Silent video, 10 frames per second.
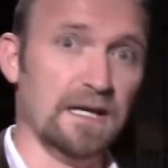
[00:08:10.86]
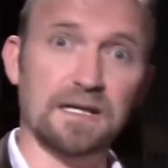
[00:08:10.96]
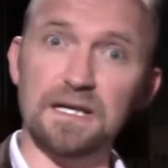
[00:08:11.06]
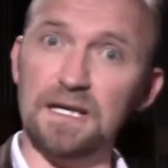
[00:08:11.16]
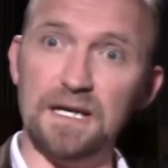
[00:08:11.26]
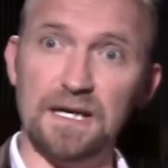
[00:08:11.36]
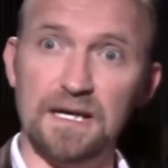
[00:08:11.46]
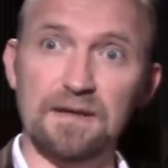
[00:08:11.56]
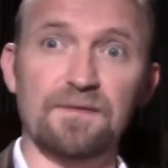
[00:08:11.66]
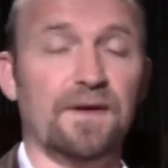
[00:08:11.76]
and
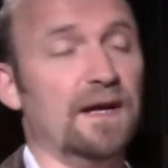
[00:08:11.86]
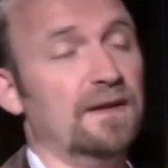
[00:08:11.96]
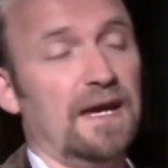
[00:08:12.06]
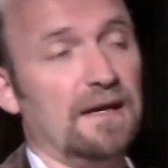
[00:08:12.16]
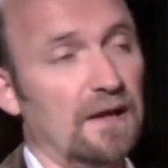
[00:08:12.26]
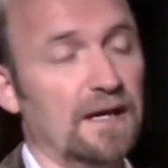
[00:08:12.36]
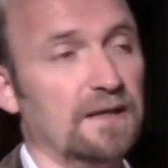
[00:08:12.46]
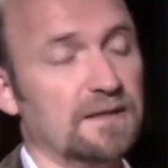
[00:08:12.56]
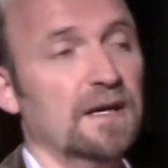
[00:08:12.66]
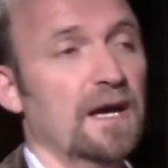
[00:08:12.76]
he found that
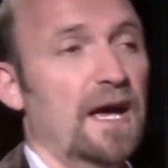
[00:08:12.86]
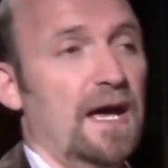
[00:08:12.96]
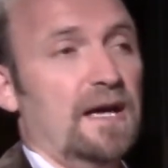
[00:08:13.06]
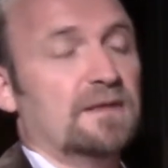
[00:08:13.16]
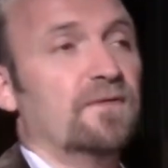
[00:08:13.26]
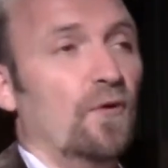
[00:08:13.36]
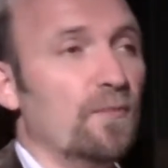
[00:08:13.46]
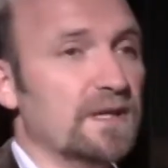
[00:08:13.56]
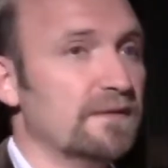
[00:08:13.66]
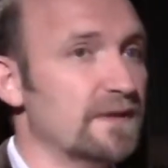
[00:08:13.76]
like as
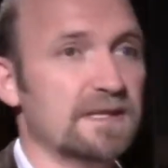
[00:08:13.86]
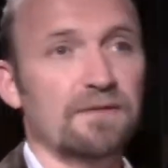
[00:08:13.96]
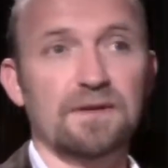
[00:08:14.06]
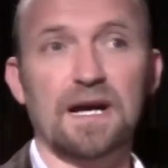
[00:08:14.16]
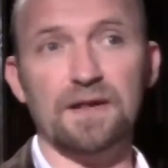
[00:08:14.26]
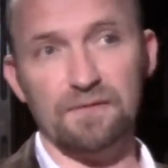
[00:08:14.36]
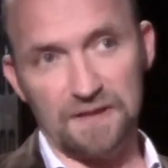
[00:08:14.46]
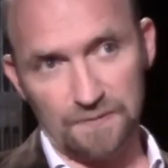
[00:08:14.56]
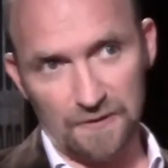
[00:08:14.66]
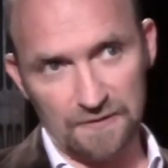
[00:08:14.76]
formative as every other
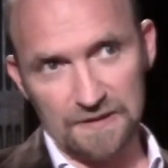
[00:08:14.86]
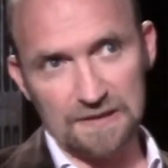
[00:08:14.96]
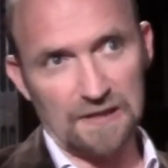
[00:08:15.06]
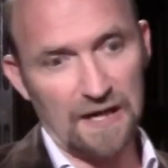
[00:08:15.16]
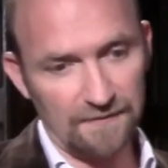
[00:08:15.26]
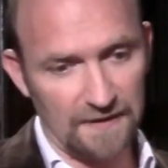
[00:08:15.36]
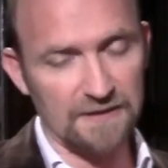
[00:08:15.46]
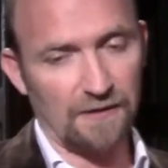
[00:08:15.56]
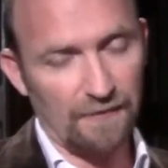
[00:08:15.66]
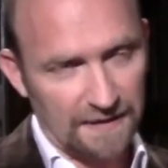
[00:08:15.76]
experience in his life
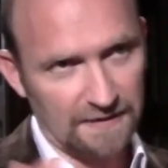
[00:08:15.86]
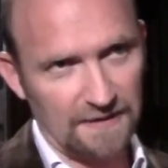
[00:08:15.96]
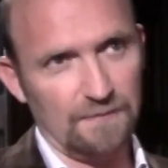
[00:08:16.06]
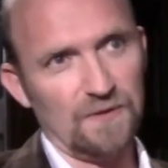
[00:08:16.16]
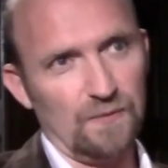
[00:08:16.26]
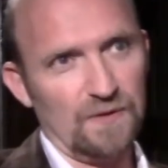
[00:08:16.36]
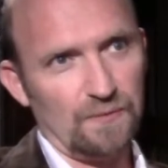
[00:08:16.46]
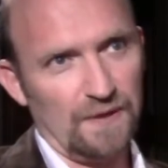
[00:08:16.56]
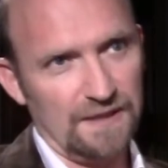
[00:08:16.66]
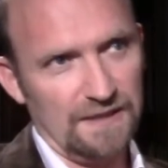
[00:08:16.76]
that directed him
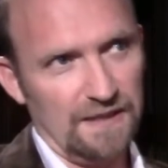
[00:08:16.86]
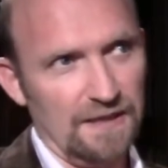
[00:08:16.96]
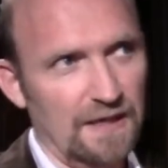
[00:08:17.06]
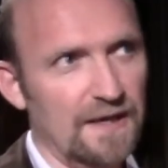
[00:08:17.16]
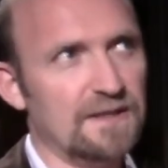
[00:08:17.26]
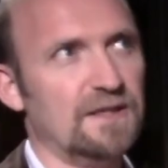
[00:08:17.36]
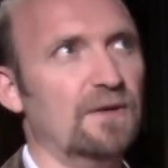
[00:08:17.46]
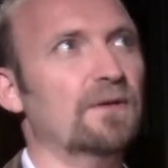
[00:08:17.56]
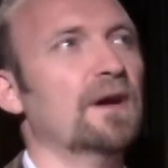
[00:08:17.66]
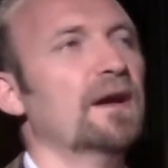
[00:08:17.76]
towards what he did.
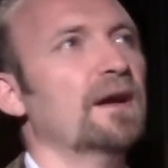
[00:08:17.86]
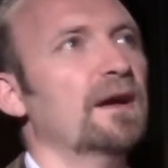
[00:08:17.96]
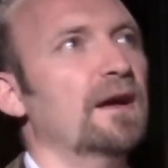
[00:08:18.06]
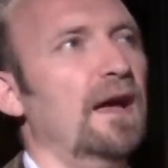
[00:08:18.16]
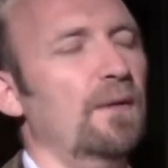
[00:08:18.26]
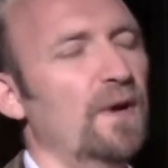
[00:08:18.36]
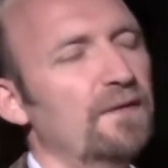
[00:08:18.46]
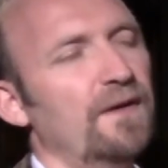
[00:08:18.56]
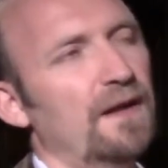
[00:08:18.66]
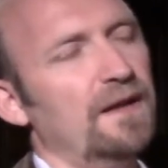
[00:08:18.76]
So, and
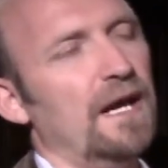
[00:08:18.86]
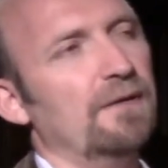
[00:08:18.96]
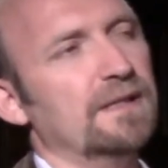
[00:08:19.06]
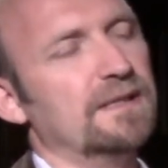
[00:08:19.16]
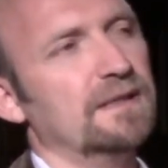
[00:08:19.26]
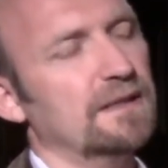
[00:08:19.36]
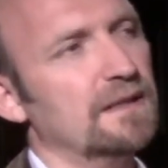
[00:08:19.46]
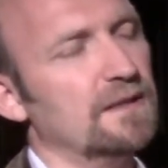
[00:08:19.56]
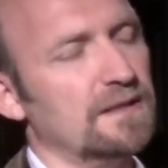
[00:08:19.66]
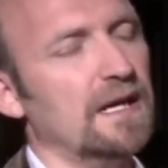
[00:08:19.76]
when Father Gary,
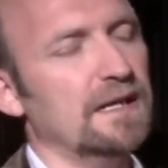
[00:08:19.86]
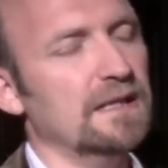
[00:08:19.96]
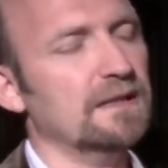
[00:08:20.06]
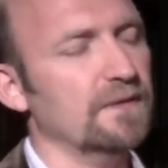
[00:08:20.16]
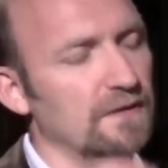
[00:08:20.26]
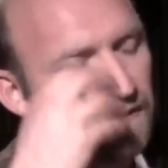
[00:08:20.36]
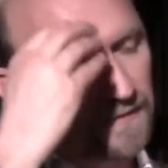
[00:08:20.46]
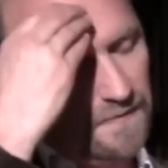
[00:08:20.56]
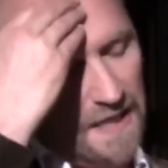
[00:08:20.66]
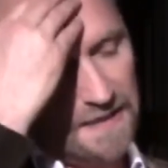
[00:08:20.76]
because I had interviewed
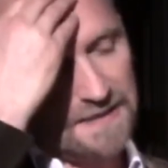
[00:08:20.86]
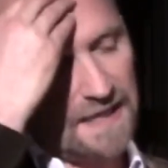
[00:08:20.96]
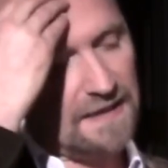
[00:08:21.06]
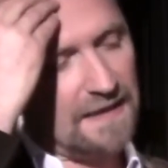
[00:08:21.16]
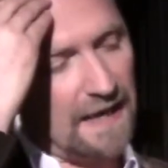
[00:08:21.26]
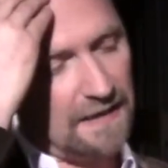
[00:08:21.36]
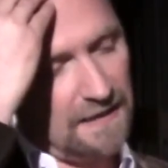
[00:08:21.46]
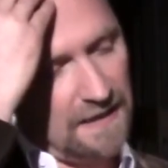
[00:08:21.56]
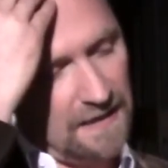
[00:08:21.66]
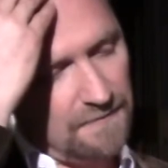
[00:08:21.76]
him, had said
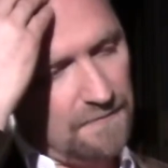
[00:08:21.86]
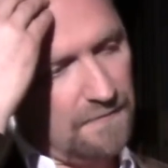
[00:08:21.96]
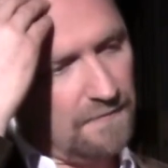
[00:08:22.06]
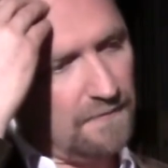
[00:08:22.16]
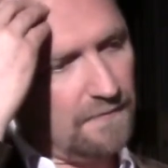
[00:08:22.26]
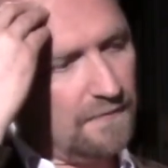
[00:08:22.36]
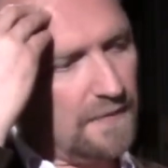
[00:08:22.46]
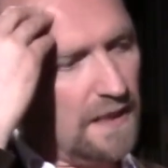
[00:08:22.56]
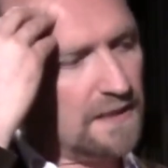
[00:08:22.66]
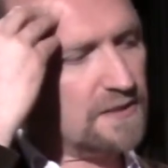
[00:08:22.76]
that,
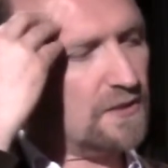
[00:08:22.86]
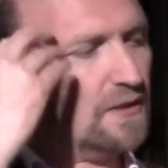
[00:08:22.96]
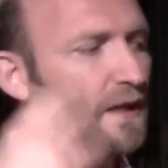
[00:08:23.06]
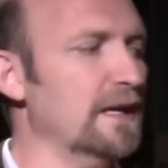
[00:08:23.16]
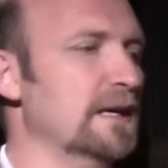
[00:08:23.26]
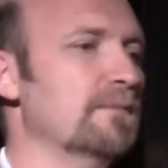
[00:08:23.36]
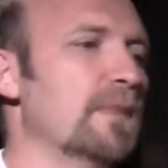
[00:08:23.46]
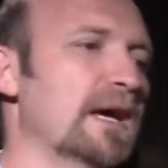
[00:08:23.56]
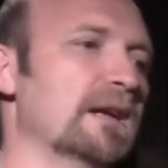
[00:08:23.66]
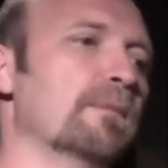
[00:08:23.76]
it certainly
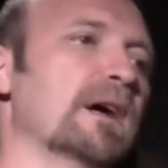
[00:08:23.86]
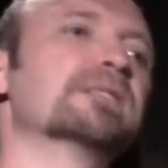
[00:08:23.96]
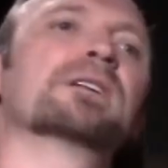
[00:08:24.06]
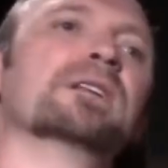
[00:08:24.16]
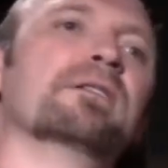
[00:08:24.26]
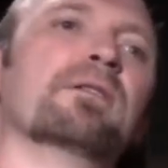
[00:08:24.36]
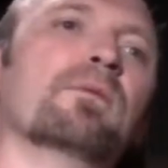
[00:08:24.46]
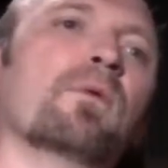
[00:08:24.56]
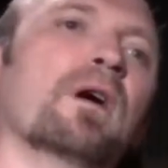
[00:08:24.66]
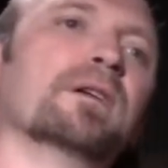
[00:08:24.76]
made it much clearer
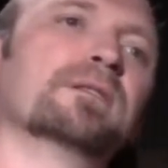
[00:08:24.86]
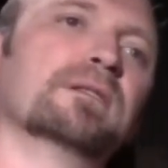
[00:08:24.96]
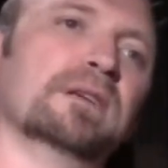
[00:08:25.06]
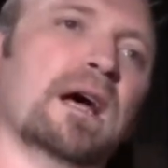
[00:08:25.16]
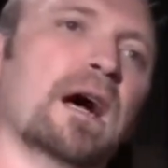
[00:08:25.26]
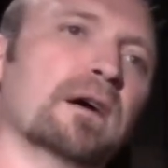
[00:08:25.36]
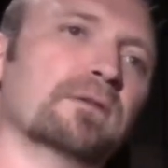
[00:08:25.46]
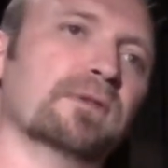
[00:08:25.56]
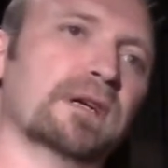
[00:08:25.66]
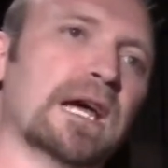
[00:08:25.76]
what the arc
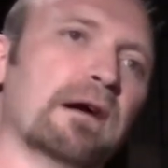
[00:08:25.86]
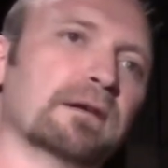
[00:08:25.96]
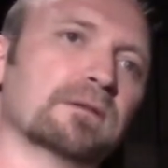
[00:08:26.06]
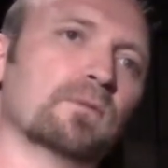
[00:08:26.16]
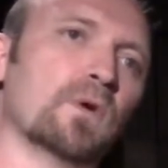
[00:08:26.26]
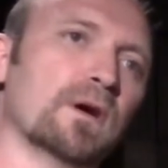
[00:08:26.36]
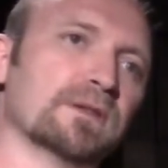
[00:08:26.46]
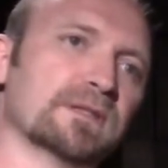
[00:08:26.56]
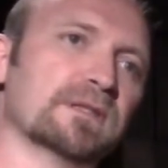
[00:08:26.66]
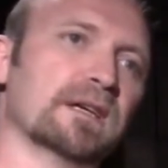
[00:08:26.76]
of the character
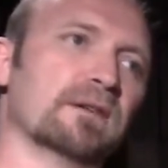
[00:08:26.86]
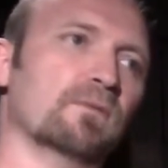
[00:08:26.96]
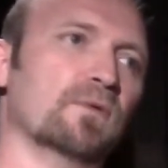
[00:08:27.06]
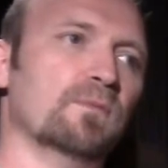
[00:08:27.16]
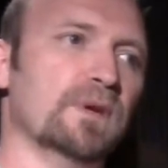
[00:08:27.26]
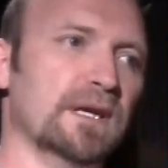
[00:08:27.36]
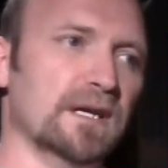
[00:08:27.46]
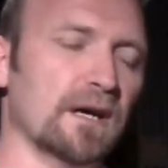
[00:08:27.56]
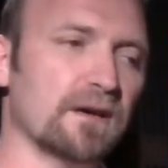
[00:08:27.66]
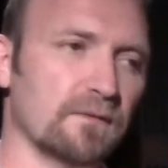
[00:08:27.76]
was, and that it would
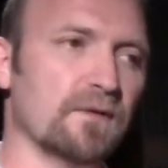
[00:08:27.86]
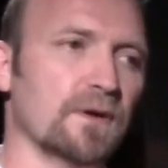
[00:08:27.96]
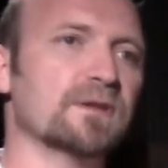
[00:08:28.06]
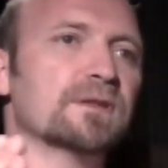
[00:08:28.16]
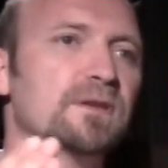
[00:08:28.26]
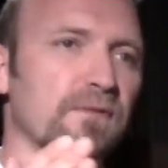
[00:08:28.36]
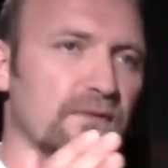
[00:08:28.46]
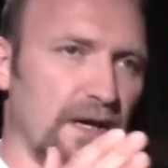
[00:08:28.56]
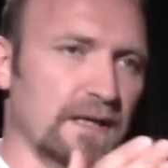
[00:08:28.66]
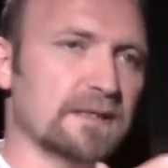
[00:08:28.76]
be a convergence of
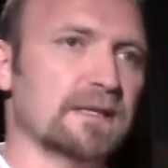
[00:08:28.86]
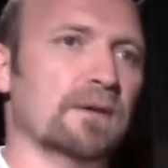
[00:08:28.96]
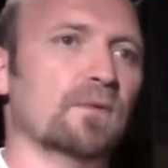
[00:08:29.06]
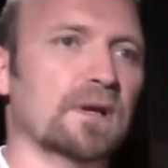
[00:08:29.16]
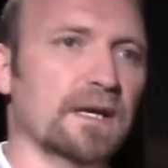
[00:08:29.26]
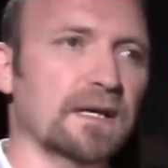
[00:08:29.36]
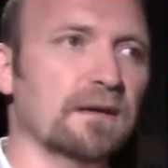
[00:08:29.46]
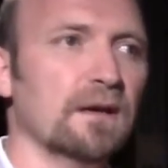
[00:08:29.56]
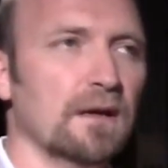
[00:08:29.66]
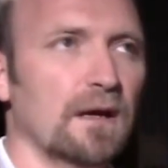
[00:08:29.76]
events that would
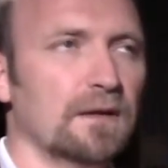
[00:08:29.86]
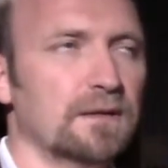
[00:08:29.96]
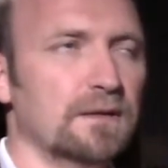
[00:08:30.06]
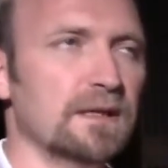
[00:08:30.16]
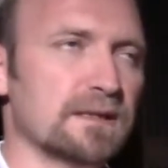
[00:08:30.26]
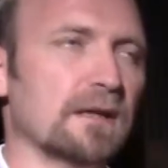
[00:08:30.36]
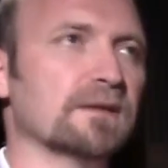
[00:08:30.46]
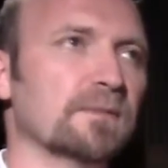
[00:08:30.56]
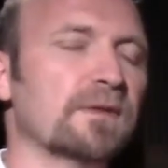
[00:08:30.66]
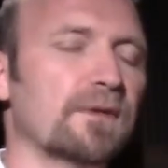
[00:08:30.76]
lead to his
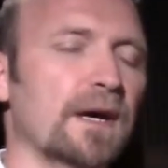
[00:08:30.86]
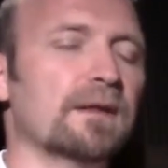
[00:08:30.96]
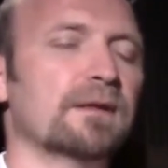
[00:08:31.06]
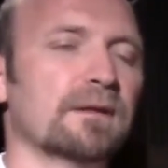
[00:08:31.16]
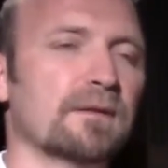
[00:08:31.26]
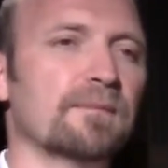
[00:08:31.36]
ultimate faith.